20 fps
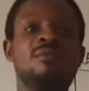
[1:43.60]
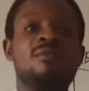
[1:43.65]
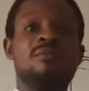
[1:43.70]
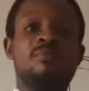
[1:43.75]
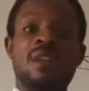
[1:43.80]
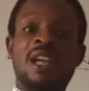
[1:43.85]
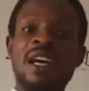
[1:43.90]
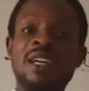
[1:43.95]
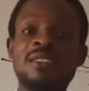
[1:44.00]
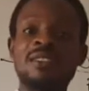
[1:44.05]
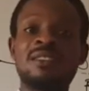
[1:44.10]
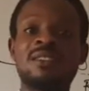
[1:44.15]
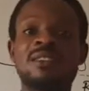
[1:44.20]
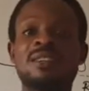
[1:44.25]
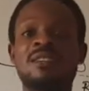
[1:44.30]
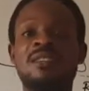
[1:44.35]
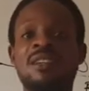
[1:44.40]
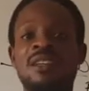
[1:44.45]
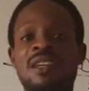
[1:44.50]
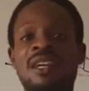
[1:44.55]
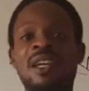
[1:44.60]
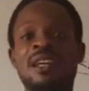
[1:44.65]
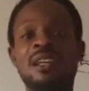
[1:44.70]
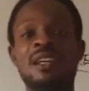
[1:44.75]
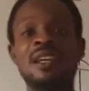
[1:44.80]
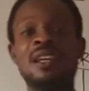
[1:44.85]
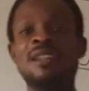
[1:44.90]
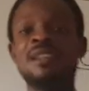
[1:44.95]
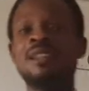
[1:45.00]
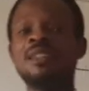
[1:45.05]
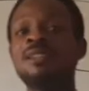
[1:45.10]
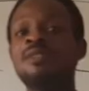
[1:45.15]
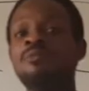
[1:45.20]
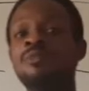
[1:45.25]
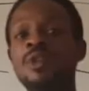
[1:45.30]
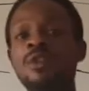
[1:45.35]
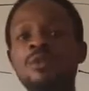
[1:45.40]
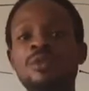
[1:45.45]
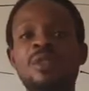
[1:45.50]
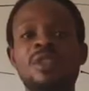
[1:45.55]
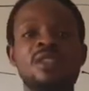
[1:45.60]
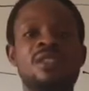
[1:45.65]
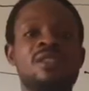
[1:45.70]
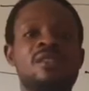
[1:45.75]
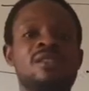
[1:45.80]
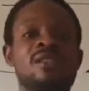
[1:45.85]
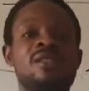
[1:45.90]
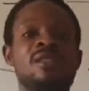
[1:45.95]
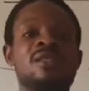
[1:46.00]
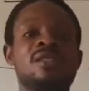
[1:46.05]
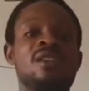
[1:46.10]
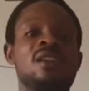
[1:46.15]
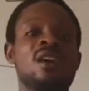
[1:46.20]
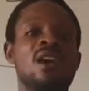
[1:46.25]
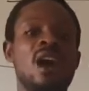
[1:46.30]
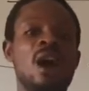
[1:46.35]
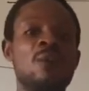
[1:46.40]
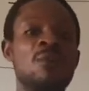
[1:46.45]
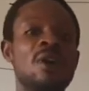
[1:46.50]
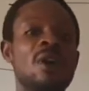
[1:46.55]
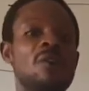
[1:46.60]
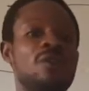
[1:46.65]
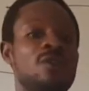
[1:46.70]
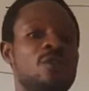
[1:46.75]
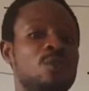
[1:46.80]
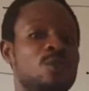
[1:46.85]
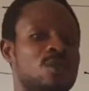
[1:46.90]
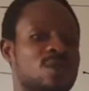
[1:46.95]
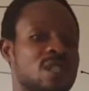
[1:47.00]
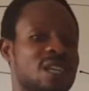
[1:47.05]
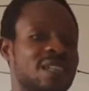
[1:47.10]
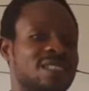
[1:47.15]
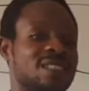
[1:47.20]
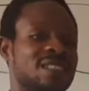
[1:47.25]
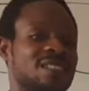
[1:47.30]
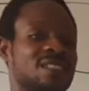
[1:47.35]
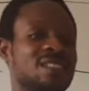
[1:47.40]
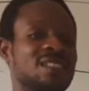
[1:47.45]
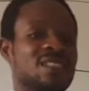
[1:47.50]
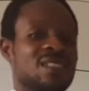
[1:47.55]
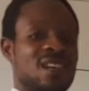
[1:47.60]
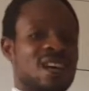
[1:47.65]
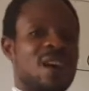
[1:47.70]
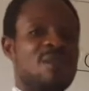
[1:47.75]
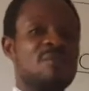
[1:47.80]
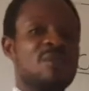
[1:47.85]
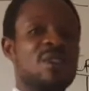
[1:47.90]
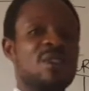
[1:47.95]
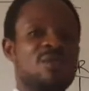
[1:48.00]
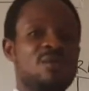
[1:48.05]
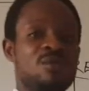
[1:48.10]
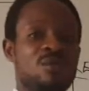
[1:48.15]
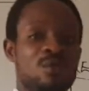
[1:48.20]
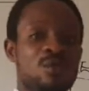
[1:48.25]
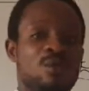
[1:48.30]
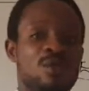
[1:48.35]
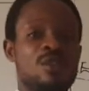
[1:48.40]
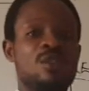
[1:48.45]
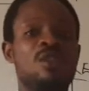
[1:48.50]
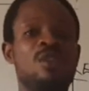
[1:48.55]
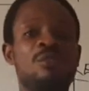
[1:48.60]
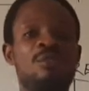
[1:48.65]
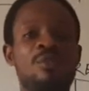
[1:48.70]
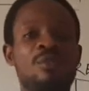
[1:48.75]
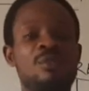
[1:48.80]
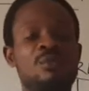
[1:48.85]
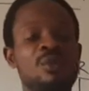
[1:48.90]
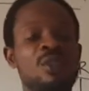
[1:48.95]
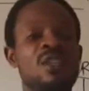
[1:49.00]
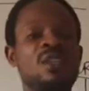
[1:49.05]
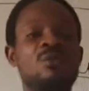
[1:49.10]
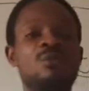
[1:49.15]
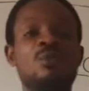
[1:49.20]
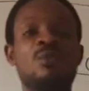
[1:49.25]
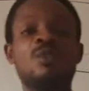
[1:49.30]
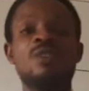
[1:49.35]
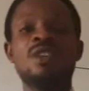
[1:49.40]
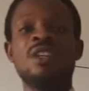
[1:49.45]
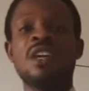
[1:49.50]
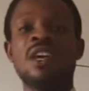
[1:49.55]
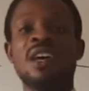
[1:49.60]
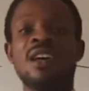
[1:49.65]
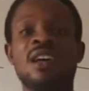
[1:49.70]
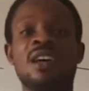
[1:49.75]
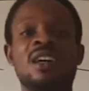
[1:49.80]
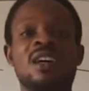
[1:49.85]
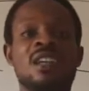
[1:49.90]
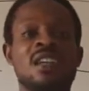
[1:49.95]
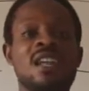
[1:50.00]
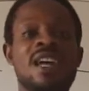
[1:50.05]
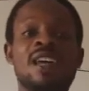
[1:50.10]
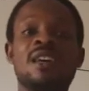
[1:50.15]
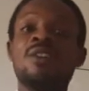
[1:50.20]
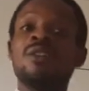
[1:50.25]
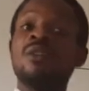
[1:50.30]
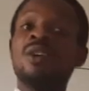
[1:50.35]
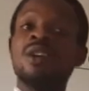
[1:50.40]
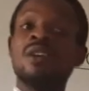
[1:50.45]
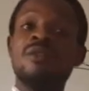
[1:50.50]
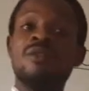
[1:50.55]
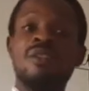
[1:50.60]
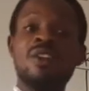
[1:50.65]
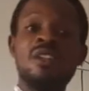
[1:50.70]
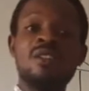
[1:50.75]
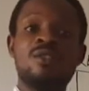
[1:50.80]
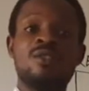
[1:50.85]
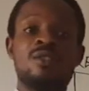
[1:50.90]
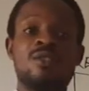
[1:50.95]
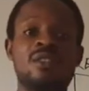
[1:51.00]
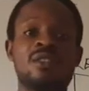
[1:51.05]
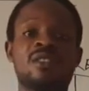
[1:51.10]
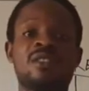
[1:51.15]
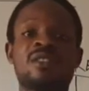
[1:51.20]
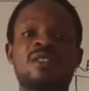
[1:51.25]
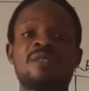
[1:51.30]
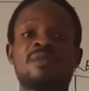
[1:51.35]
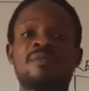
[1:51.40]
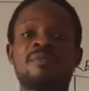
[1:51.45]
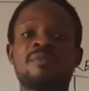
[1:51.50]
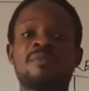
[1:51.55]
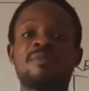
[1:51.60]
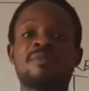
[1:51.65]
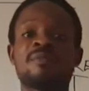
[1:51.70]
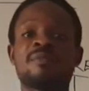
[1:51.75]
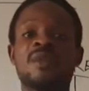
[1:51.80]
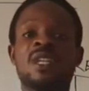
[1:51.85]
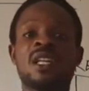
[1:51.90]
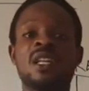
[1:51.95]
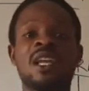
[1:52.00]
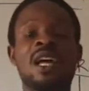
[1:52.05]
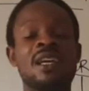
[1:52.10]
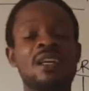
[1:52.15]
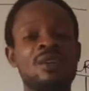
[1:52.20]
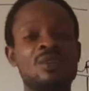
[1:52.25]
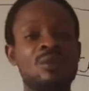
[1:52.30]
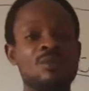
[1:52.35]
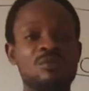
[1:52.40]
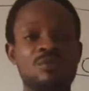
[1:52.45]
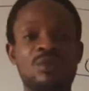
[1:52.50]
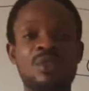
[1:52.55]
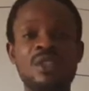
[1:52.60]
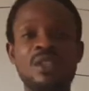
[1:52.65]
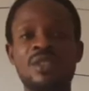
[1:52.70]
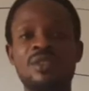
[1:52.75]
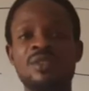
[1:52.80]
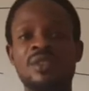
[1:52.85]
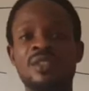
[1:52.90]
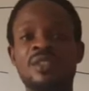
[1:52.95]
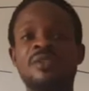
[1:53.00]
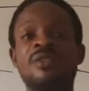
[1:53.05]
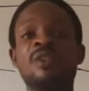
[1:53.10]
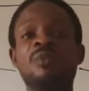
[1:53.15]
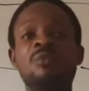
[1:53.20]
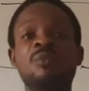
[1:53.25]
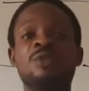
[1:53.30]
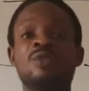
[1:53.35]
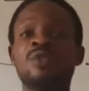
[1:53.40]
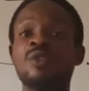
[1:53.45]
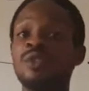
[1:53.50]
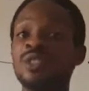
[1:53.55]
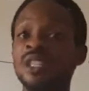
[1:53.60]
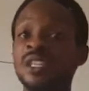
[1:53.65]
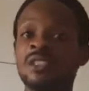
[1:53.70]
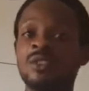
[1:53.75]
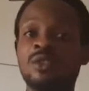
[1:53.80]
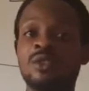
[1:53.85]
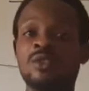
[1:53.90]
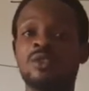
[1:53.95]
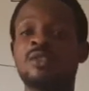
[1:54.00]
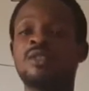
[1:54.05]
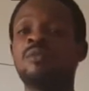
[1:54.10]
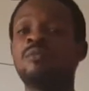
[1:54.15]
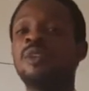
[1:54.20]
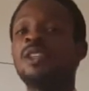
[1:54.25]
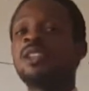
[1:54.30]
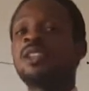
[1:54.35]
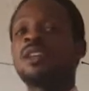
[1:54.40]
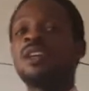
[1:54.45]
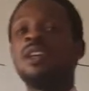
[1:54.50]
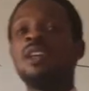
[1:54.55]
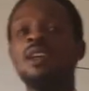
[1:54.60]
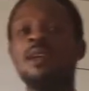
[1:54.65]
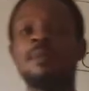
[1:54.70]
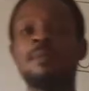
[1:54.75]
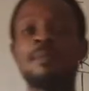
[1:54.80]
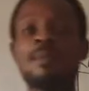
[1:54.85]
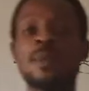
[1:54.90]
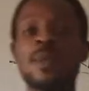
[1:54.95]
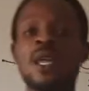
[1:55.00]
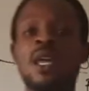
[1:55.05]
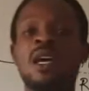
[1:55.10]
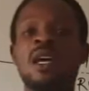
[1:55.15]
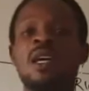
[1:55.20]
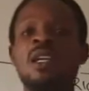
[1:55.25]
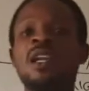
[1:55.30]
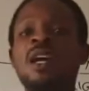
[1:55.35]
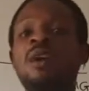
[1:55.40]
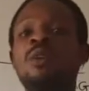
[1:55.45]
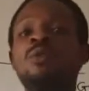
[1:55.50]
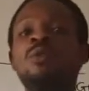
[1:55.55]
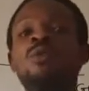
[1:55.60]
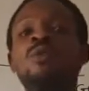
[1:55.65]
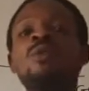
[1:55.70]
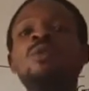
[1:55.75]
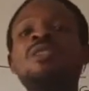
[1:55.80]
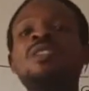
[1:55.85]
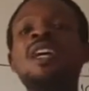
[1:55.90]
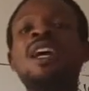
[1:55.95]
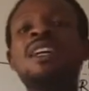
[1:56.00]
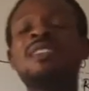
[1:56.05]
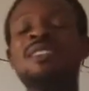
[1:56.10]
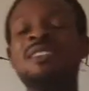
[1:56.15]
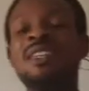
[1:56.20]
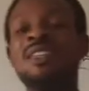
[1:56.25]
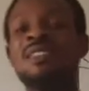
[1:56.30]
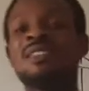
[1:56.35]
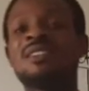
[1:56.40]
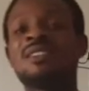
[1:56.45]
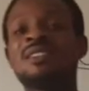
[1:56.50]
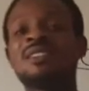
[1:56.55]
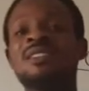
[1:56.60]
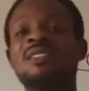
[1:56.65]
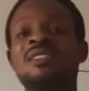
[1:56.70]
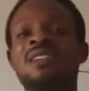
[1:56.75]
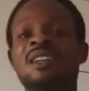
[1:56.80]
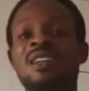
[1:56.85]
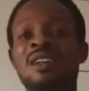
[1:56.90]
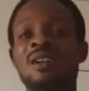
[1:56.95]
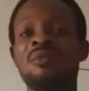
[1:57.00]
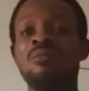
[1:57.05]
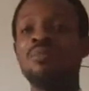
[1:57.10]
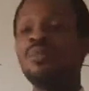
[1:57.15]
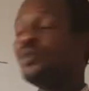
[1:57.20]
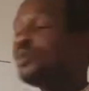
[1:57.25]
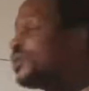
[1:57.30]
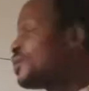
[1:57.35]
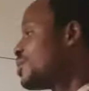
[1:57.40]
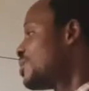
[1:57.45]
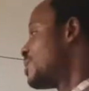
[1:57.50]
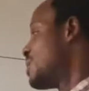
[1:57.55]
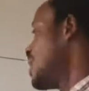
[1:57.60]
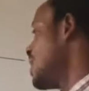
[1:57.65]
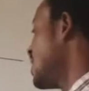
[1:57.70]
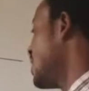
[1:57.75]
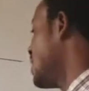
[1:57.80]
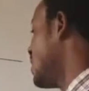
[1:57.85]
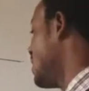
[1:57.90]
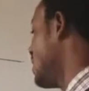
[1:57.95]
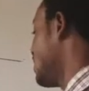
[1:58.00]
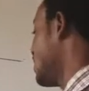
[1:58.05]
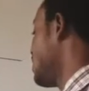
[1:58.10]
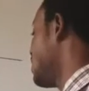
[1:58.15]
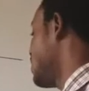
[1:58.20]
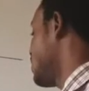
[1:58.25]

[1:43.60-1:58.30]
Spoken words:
plants, like land and buildings. And we have those that can be used up within 1 year, like your inventories, like your trade receivables, your debtors, basically. Now, those assets put together